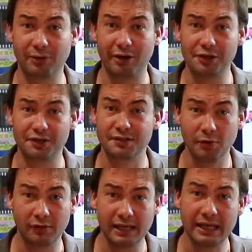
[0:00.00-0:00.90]
immigration
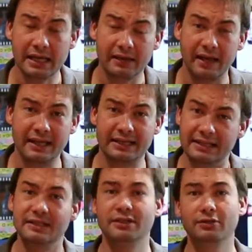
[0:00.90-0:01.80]
smoothly. They
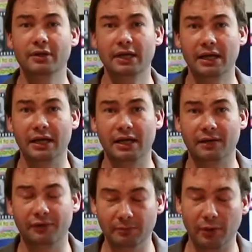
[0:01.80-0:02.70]
didn't do uh,
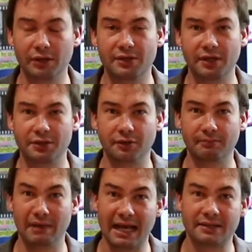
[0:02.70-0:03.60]
a full body search
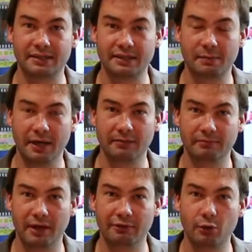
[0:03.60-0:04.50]
on Matt, despite
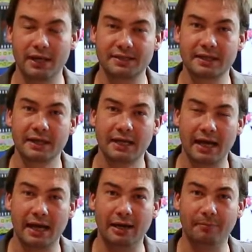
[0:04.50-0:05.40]
my request.
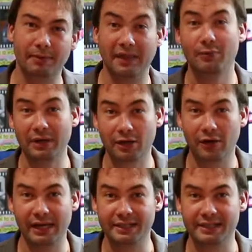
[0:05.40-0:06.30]
Um, but then we
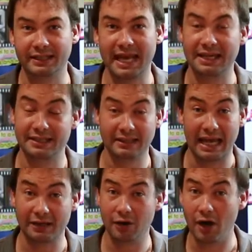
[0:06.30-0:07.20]
got into Kenton
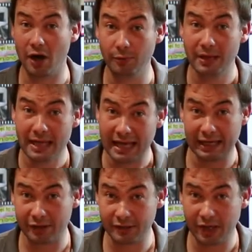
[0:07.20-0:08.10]
and, got home
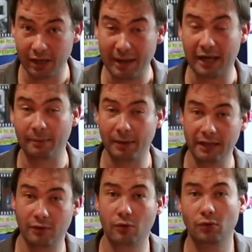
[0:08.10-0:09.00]
in good time. And I
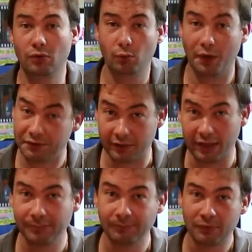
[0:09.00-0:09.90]
bet you're all
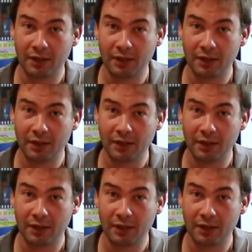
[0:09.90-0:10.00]
wondering,